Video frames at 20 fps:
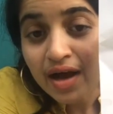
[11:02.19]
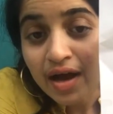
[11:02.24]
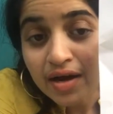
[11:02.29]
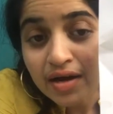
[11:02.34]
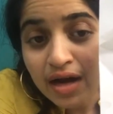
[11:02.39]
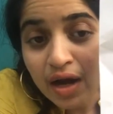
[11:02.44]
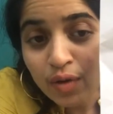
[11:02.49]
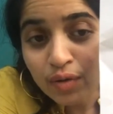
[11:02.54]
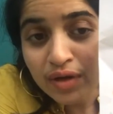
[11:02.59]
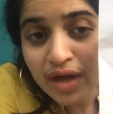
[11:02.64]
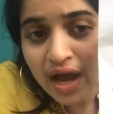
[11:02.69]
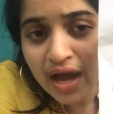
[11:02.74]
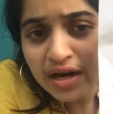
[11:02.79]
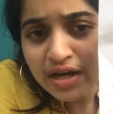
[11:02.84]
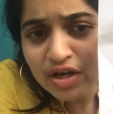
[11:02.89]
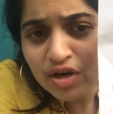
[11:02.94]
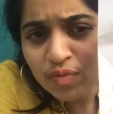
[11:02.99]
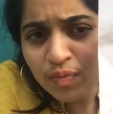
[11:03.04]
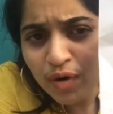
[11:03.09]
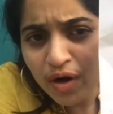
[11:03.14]
Now, can
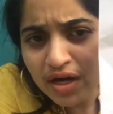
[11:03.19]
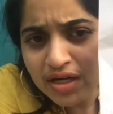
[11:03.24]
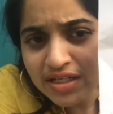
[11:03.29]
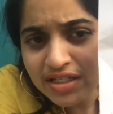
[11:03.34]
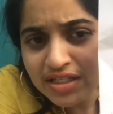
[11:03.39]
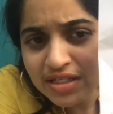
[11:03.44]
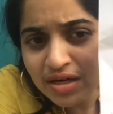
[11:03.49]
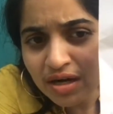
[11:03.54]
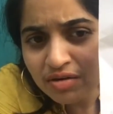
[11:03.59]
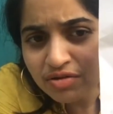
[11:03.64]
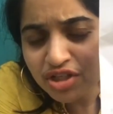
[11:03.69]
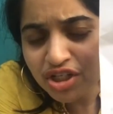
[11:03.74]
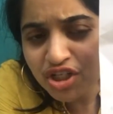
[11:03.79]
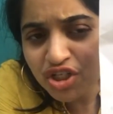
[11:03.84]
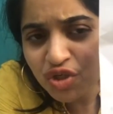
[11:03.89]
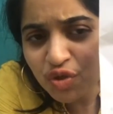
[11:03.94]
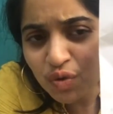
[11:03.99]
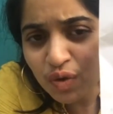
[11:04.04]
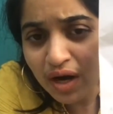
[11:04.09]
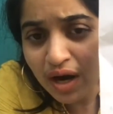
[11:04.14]
you point out
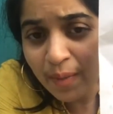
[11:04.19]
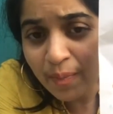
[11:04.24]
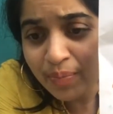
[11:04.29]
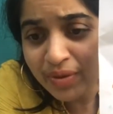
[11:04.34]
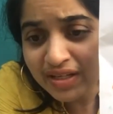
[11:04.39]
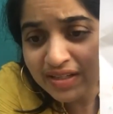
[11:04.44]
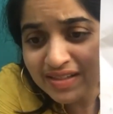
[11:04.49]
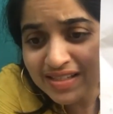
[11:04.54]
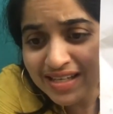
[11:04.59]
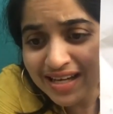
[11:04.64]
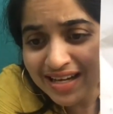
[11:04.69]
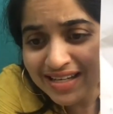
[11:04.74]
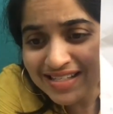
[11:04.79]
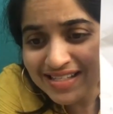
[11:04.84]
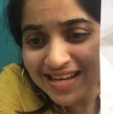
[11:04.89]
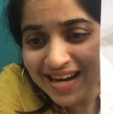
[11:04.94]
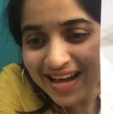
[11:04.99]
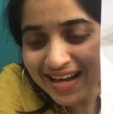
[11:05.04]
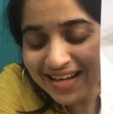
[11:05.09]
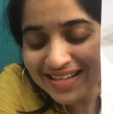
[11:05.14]
to a pizza
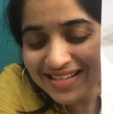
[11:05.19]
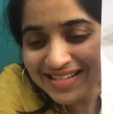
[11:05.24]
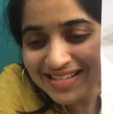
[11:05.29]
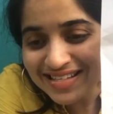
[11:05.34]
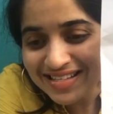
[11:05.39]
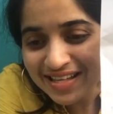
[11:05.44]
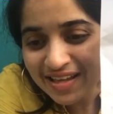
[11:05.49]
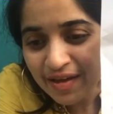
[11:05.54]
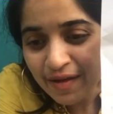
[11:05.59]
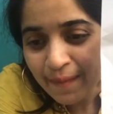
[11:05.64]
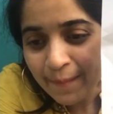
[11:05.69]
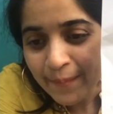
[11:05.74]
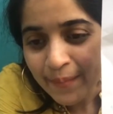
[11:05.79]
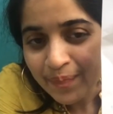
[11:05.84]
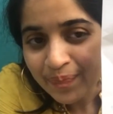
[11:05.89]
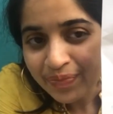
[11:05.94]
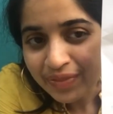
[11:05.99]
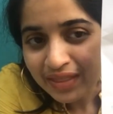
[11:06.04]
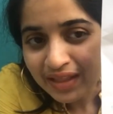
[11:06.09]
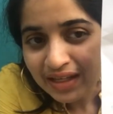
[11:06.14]
slice?
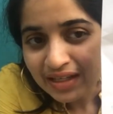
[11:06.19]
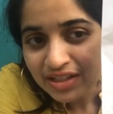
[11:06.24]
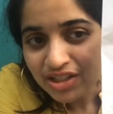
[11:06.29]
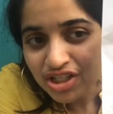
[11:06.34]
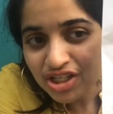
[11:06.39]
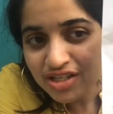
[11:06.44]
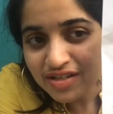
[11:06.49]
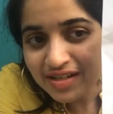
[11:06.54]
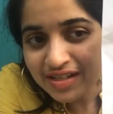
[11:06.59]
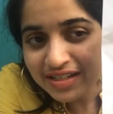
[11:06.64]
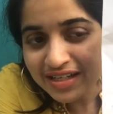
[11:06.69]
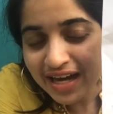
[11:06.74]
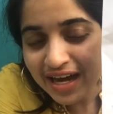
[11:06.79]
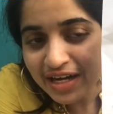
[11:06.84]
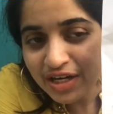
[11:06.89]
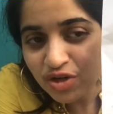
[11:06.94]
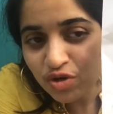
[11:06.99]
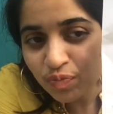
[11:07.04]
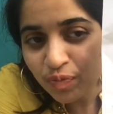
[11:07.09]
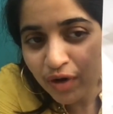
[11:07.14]
Children, can
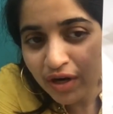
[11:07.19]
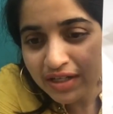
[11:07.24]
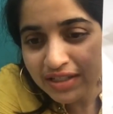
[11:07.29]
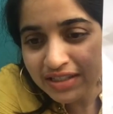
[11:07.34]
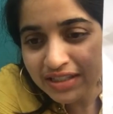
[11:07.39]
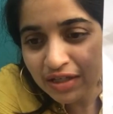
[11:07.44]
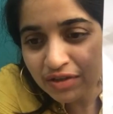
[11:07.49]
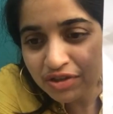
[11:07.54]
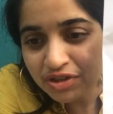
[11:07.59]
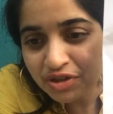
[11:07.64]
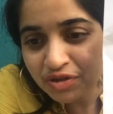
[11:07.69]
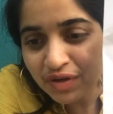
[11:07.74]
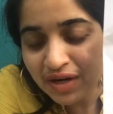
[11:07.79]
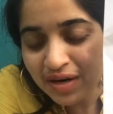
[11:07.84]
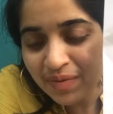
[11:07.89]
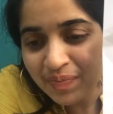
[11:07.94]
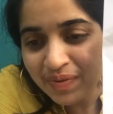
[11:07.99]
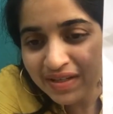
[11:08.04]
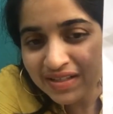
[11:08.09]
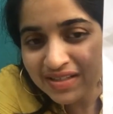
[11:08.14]
you point out to
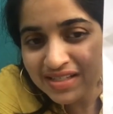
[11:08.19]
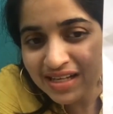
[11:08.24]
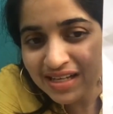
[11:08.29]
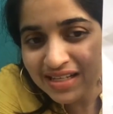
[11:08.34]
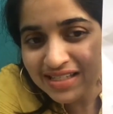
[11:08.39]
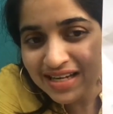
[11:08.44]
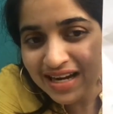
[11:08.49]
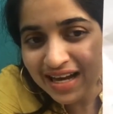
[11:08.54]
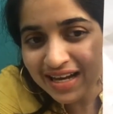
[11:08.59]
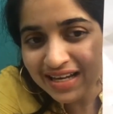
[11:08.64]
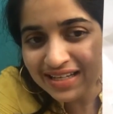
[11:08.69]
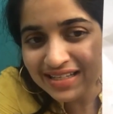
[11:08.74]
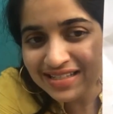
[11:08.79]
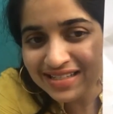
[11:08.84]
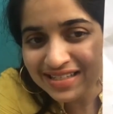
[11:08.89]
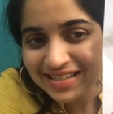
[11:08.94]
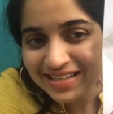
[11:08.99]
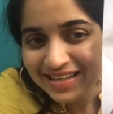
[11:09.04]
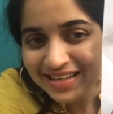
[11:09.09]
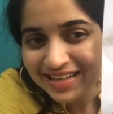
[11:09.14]
a pizza slice?
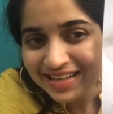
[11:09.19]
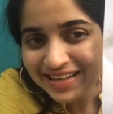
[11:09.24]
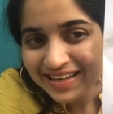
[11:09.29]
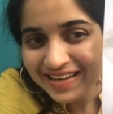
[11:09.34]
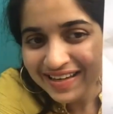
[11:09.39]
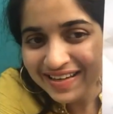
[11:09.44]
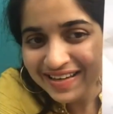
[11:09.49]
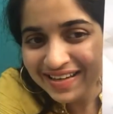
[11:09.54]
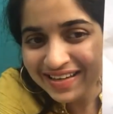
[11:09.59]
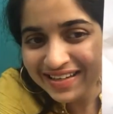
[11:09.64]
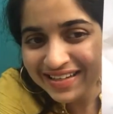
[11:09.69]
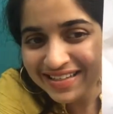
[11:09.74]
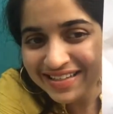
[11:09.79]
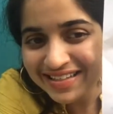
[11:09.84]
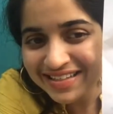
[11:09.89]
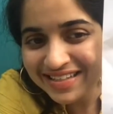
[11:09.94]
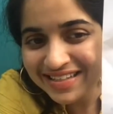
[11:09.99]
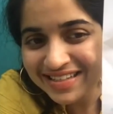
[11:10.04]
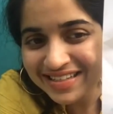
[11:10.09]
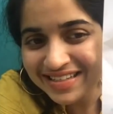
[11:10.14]
Here it
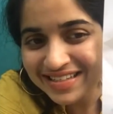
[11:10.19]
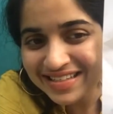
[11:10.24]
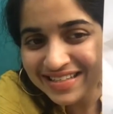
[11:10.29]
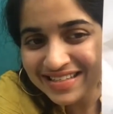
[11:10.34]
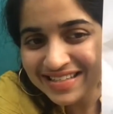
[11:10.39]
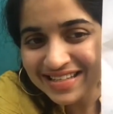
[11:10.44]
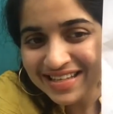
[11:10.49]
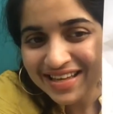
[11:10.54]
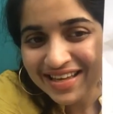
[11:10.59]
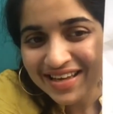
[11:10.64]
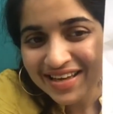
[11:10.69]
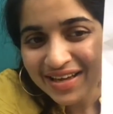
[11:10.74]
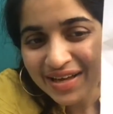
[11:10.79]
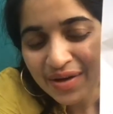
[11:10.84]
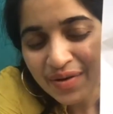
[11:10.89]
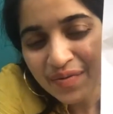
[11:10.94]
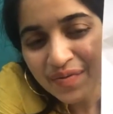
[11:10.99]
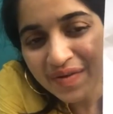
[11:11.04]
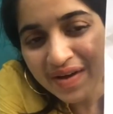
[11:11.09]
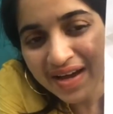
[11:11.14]
is.
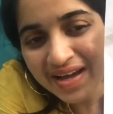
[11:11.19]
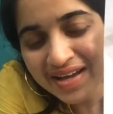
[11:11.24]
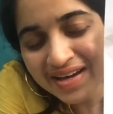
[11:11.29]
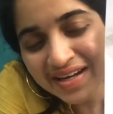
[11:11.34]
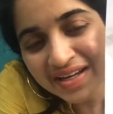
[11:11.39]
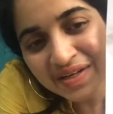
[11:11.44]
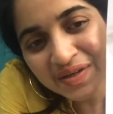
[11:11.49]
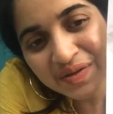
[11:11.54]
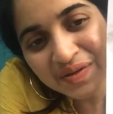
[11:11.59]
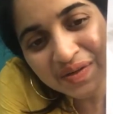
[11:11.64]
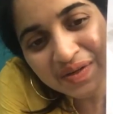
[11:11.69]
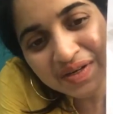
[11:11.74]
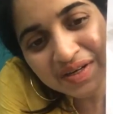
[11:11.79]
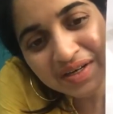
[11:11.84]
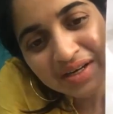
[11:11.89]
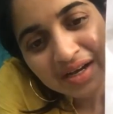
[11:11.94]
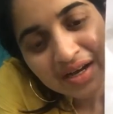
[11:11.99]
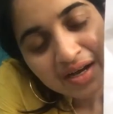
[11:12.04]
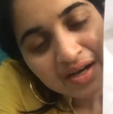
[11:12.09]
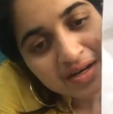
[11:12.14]
Very good.
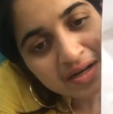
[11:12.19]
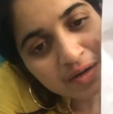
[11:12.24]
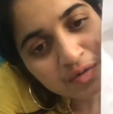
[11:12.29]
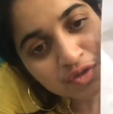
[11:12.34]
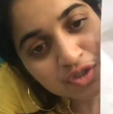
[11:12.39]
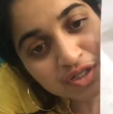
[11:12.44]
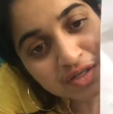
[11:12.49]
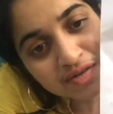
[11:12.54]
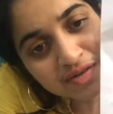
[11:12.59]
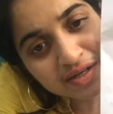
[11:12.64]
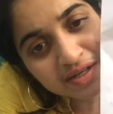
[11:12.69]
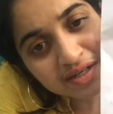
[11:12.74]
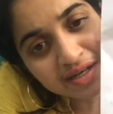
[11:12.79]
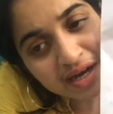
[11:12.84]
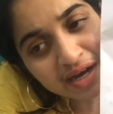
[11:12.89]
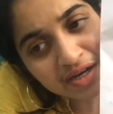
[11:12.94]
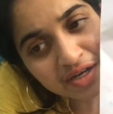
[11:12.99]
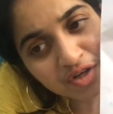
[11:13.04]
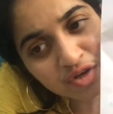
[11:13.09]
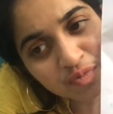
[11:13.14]
Now, children,
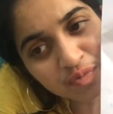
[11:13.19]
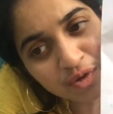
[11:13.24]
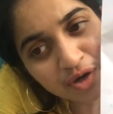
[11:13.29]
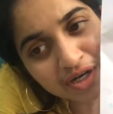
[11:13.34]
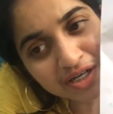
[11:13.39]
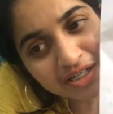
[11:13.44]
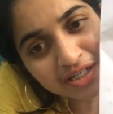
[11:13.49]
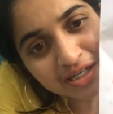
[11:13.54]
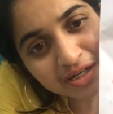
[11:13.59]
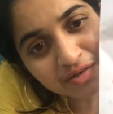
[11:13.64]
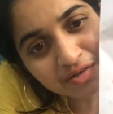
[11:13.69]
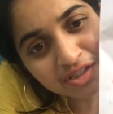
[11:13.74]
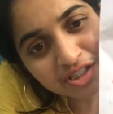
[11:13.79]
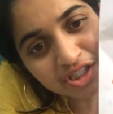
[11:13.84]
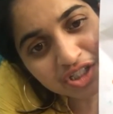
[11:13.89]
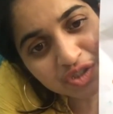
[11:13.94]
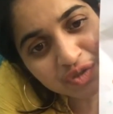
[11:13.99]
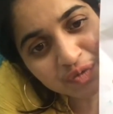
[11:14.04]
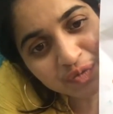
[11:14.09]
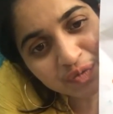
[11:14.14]
can you point out
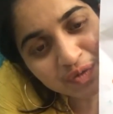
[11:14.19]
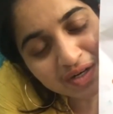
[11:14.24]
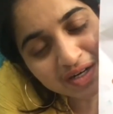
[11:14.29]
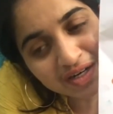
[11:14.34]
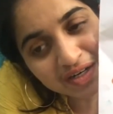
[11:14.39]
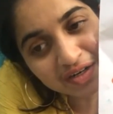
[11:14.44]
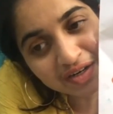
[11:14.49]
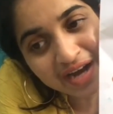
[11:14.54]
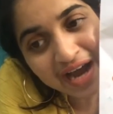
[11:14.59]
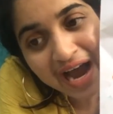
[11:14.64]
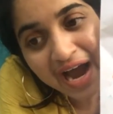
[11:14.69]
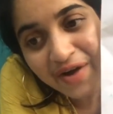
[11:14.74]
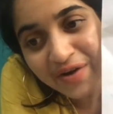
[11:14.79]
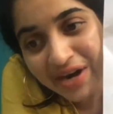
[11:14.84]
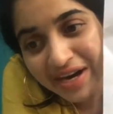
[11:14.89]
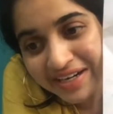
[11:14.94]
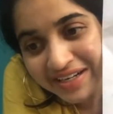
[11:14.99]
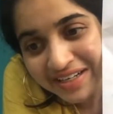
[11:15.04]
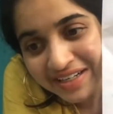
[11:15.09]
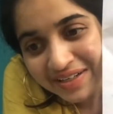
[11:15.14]
to a
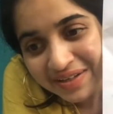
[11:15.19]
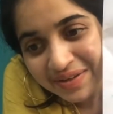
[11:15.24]
carrot?